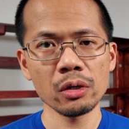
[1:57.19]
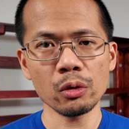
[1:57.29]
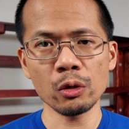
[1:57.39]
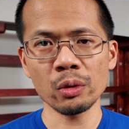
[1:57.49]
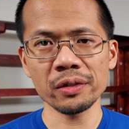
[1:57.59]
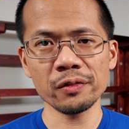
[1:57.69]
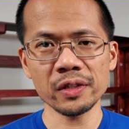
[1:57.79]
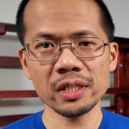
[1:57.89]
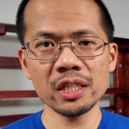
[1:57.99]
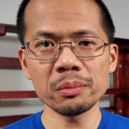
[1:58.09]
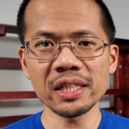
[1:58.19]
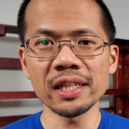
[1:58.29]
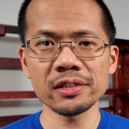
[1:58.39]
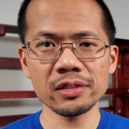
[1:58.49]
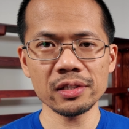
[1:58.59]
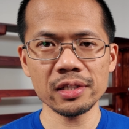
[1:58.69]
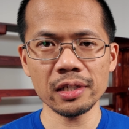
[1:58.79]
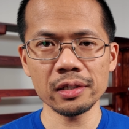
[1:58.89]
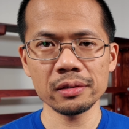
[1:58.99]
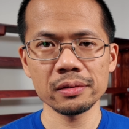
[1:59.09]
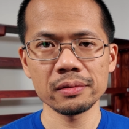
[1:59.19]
or when fatigue begins to set in.